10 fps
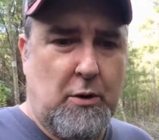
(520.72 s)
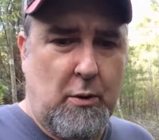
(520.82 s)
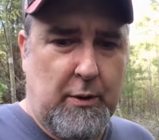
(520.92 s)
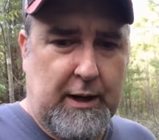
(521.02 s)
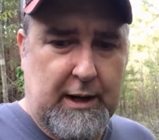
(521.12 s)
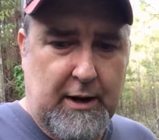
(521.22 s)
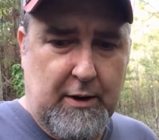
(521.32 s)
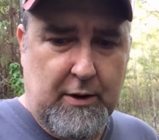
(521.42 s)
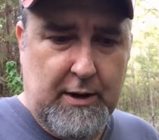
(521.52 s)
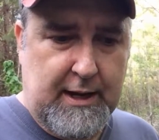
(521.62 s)
growing in
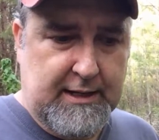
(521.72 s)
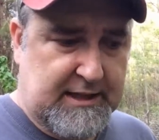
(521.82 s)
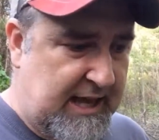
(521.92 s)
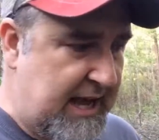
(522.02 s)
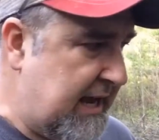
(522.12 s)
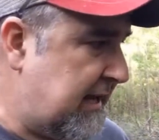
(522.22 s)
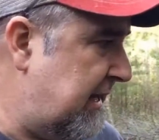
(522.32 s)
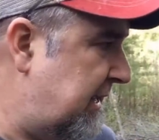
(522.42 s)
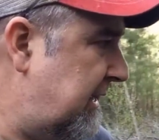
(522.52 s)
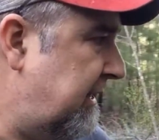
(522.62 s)
here. It's thick,
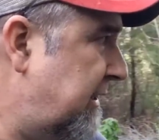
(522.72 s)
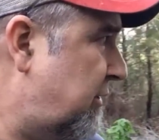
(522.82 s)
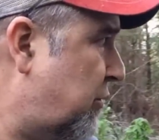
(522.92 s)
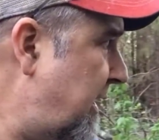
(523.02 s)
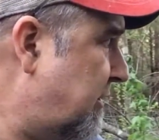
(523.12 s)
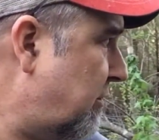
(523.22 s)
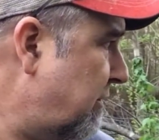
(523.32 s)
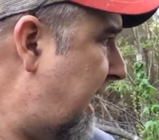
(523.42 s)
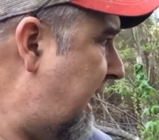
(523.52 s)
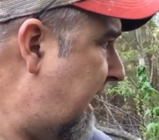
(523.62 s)
the trees are
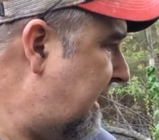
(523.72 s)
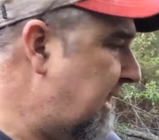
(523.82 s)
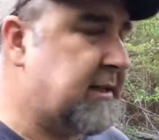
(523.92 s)
dead.